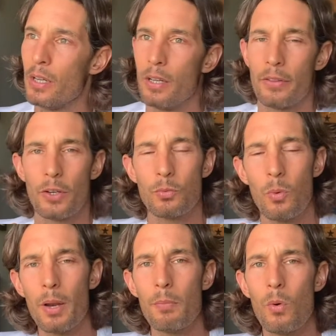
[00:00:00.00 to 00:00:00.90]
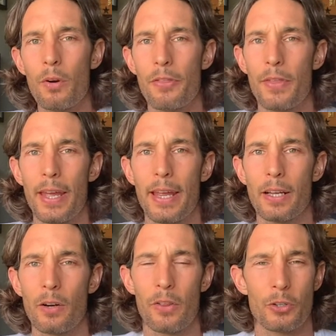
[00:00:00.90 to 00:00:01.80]
there's one more
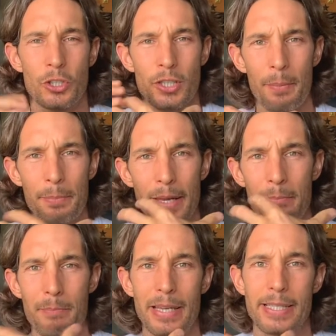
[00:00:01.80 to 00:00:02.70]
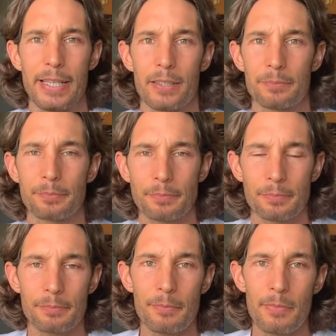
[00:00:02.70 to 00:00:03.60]
thing, or there's something missing.
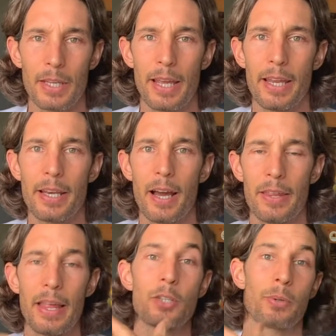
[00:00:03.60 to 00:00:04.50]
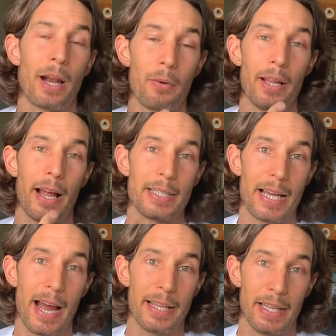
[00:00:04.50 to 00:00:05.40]
And that's when I realized
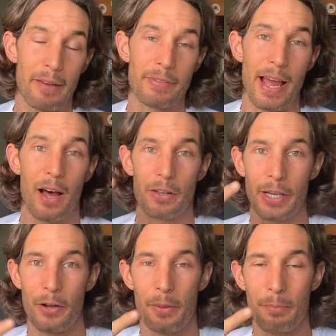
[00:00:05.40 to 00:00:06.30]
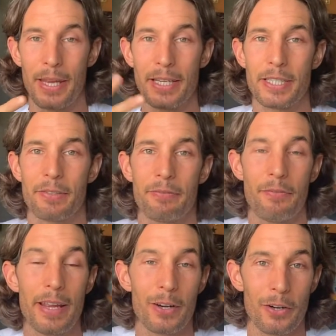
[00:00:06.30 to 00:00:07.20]
I had left out, the peace
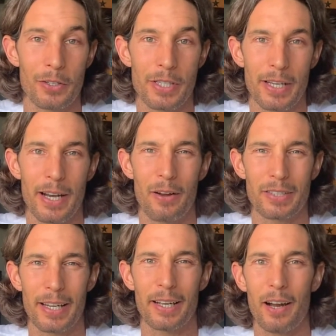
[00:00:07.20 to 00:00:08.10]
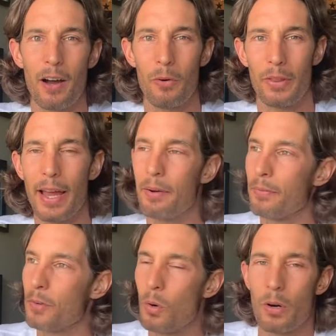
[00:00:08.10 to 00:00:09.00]
fingers. And I was like, oh, well, that,
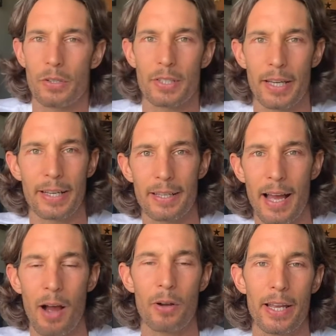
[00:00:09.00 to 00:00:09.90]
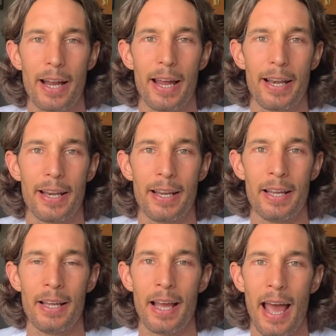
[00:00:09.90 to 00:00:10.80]
of course, like, how can I
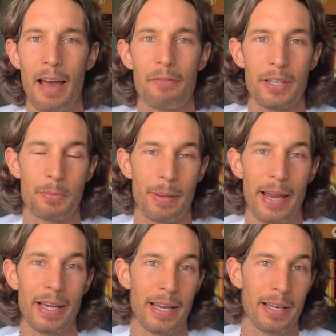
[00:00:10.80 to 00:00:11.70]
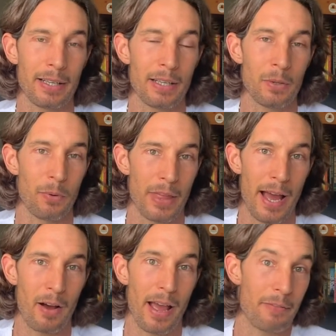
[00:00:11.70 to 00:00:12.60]
have this painting
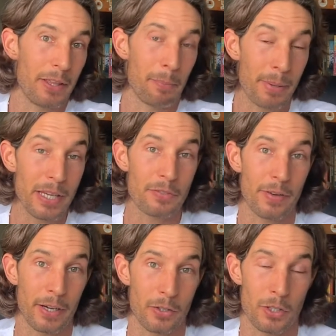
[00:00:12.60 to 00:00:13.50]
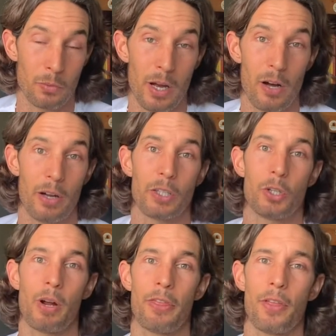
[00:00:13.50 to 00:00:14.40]
without having the peace fingers as well? And
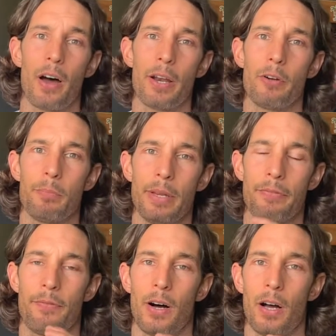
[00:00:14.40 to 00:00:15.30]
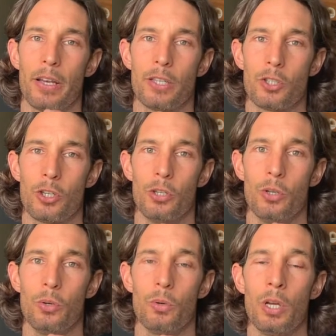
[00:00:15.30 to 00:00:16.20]
so I thought it would be fun
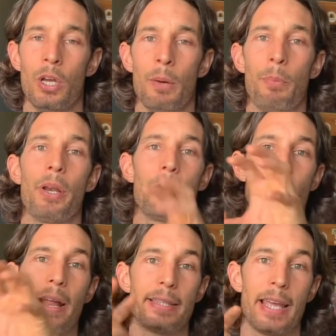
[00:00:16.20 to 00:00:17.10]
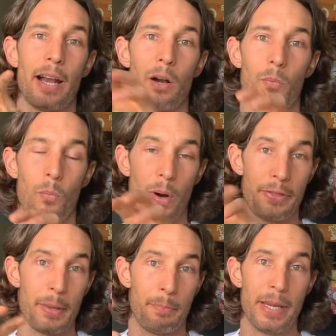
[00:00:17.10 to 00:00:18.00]
to put it right there
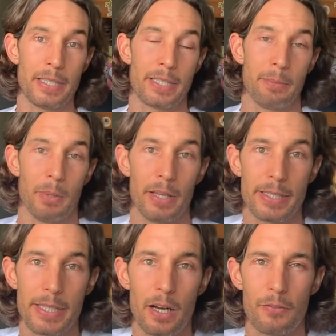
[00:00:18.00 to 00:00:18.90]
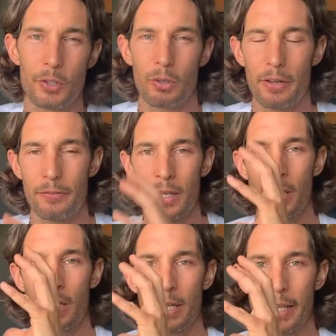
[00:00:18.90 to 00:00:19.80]
with the peace symbol itself, sort of
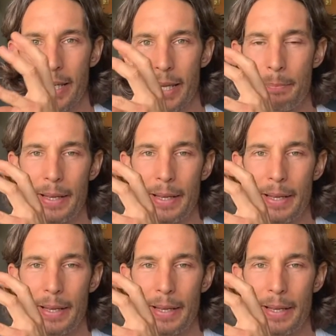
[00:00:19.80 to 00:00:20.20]
keeping